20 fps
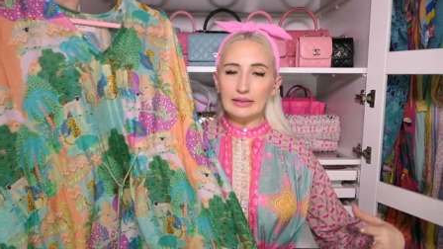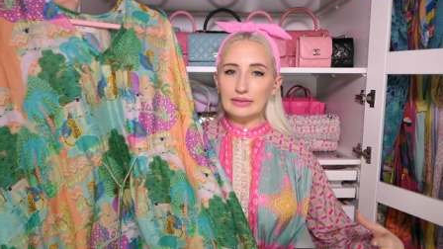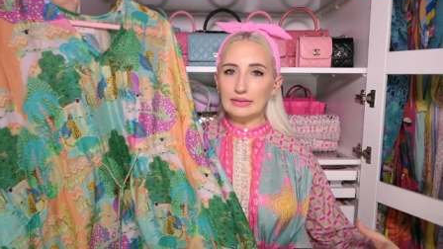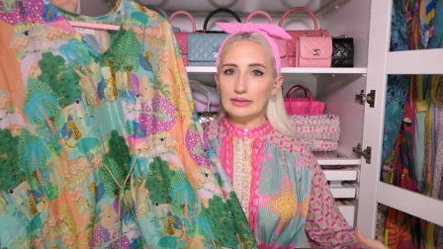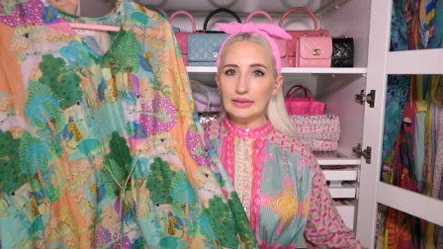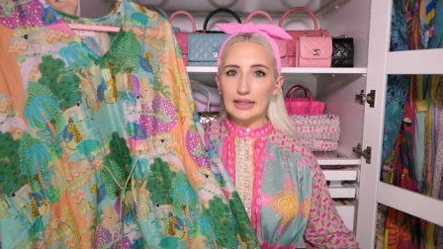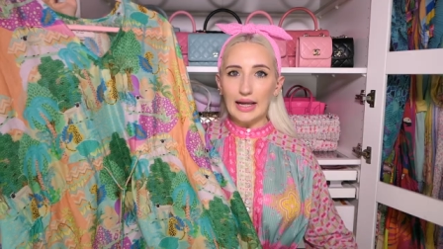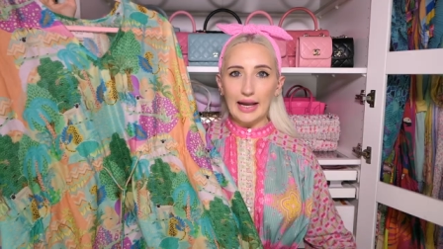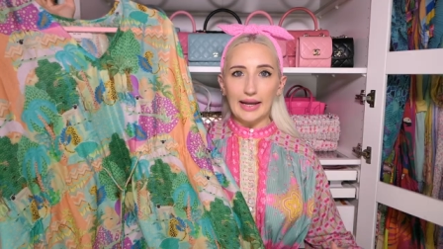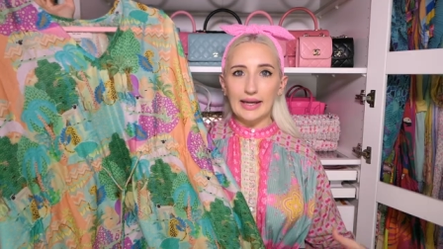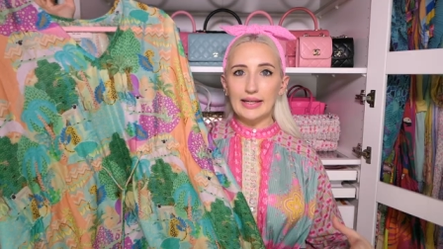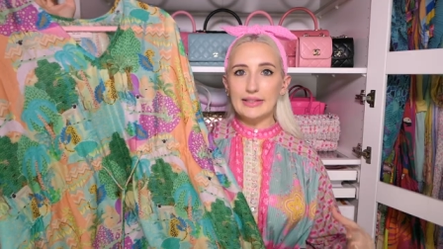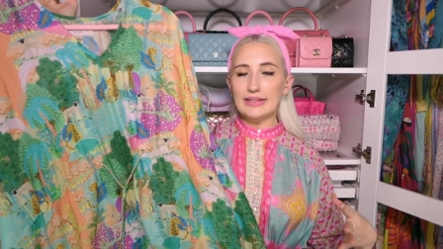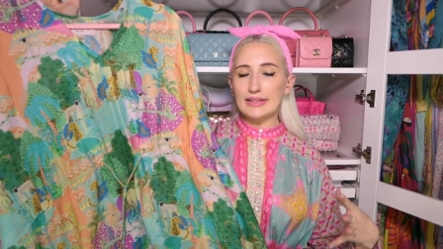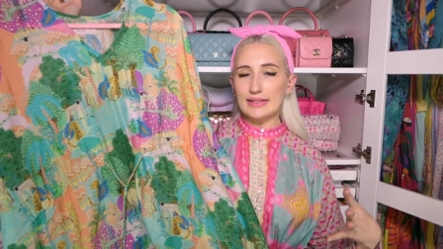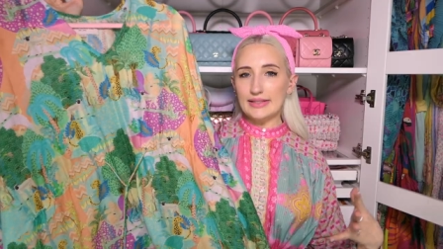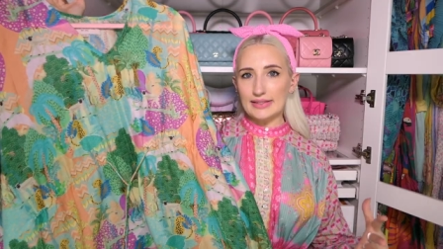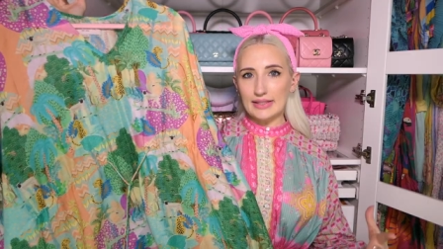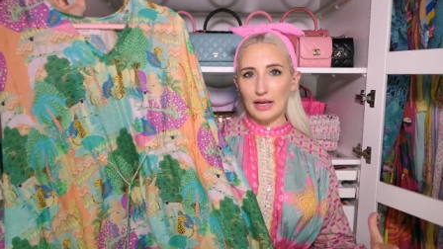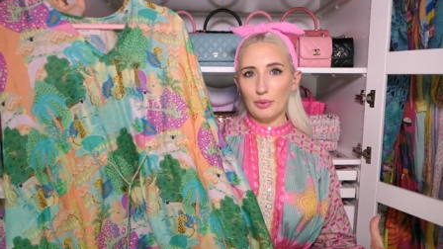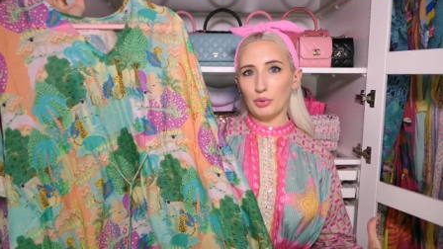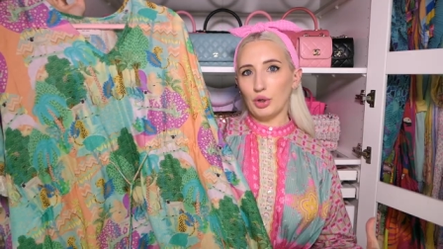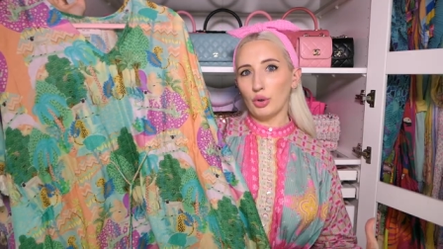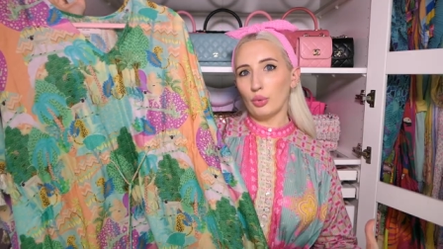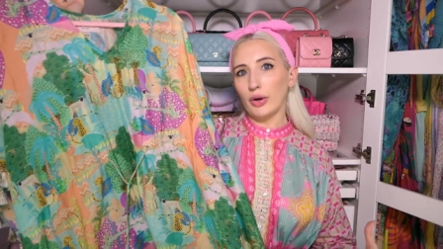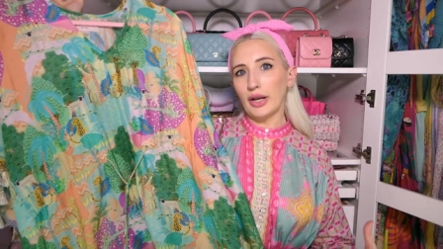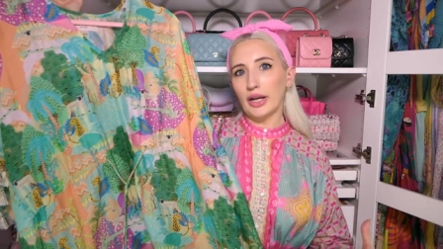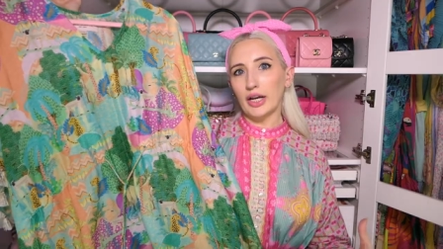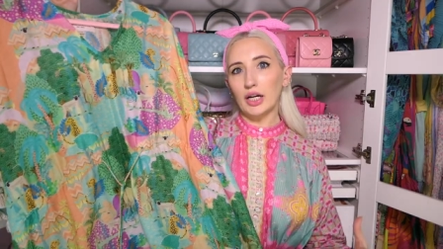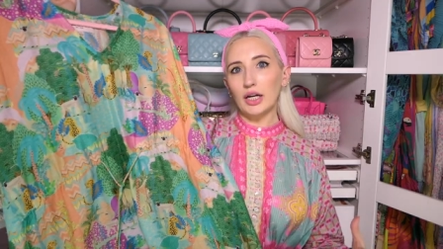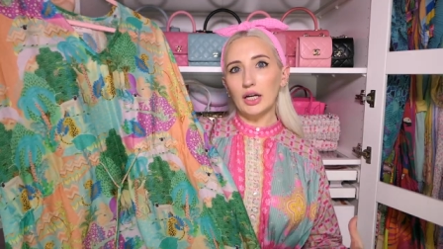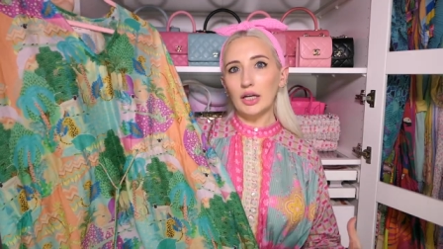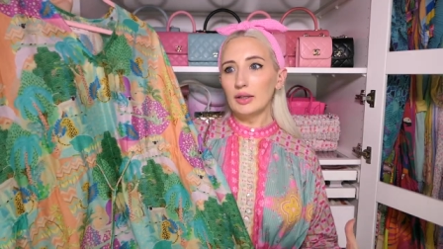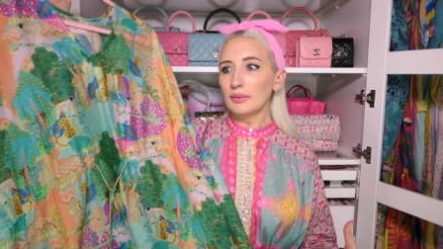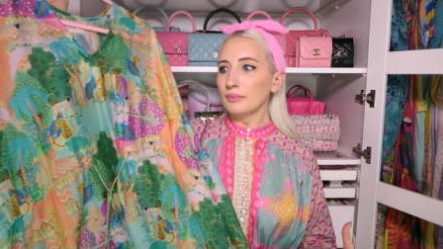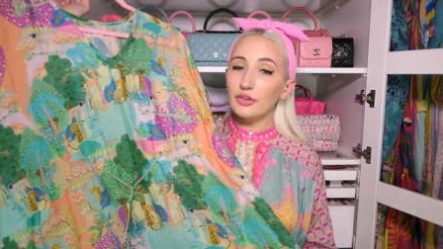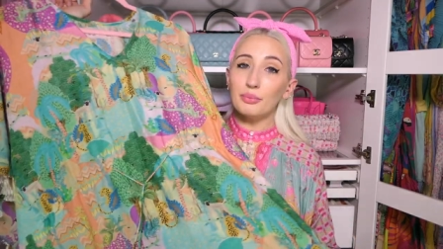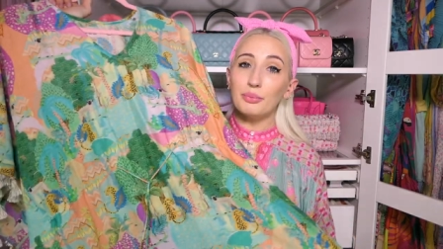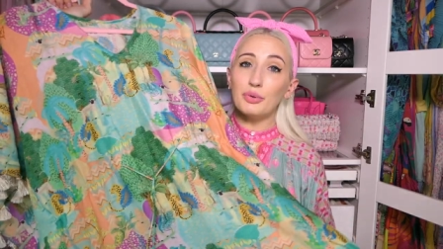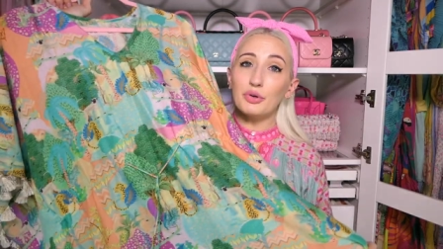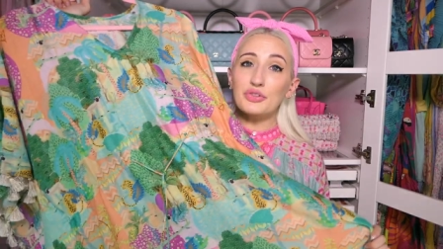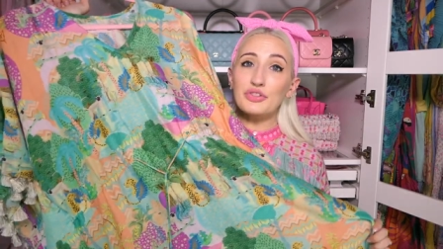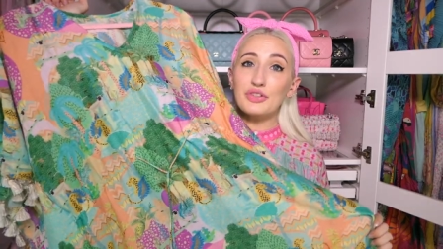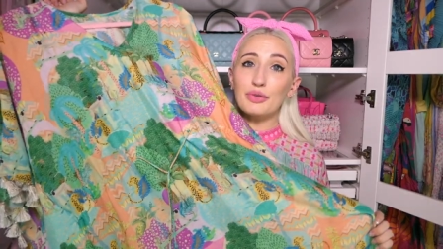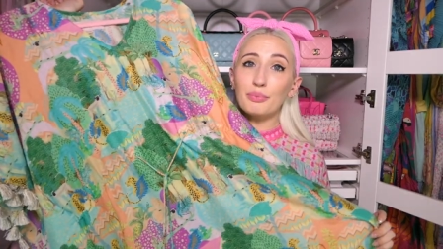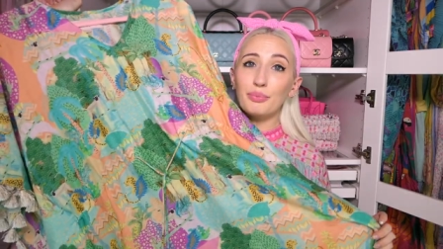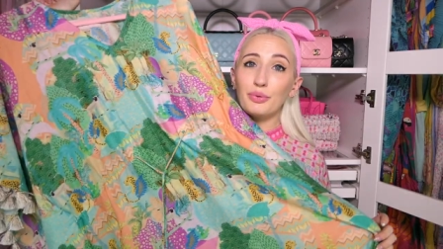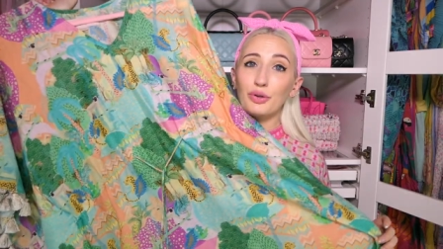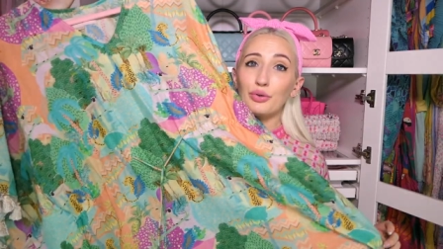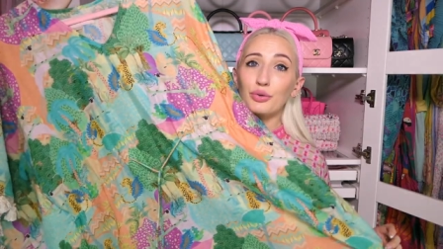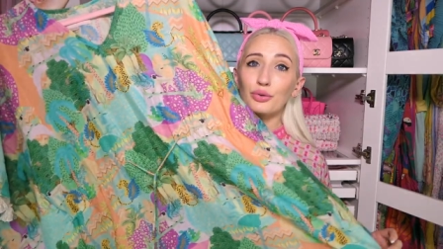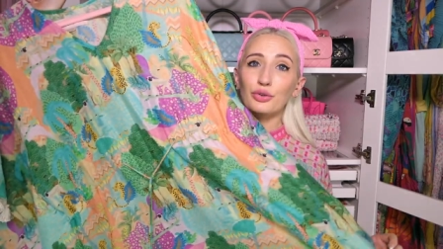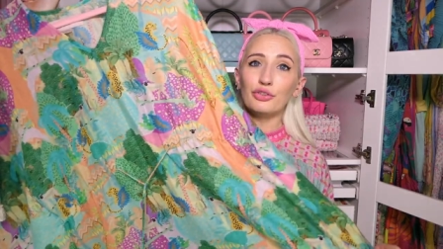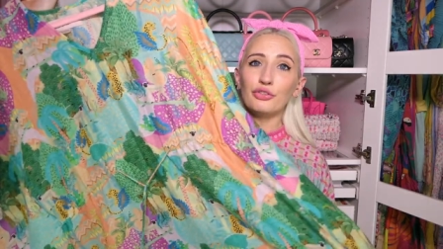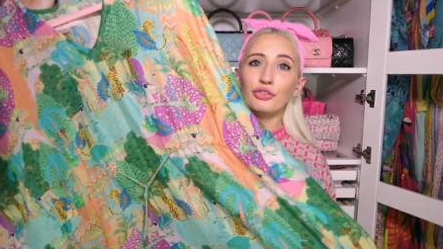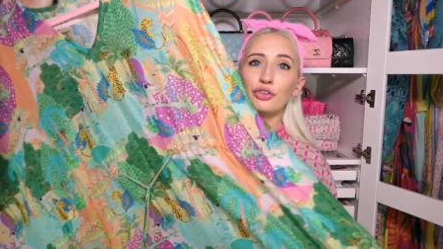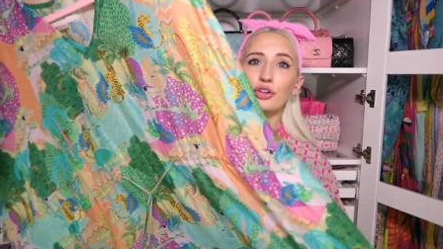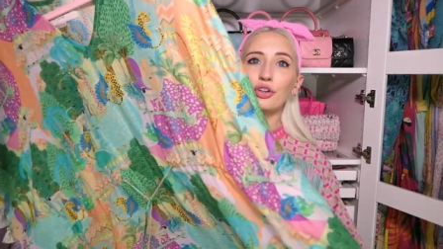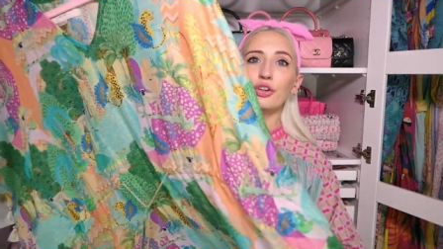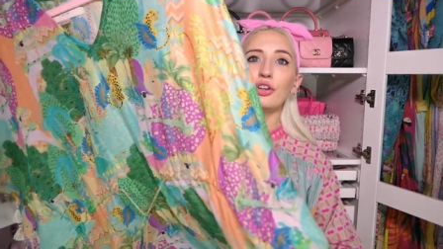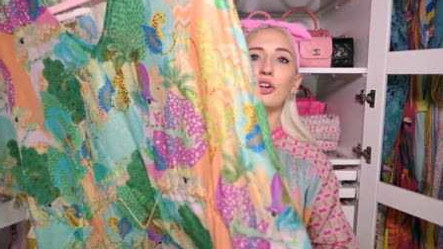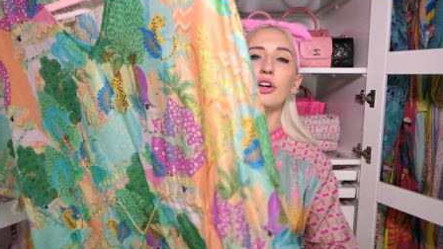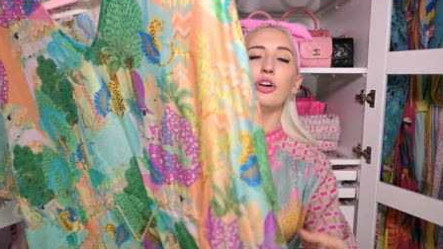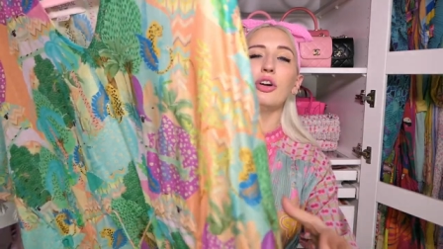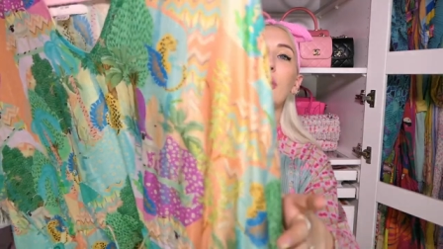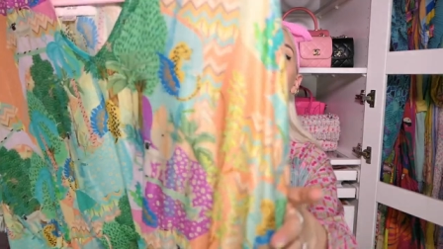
light summer wear. The most beautiful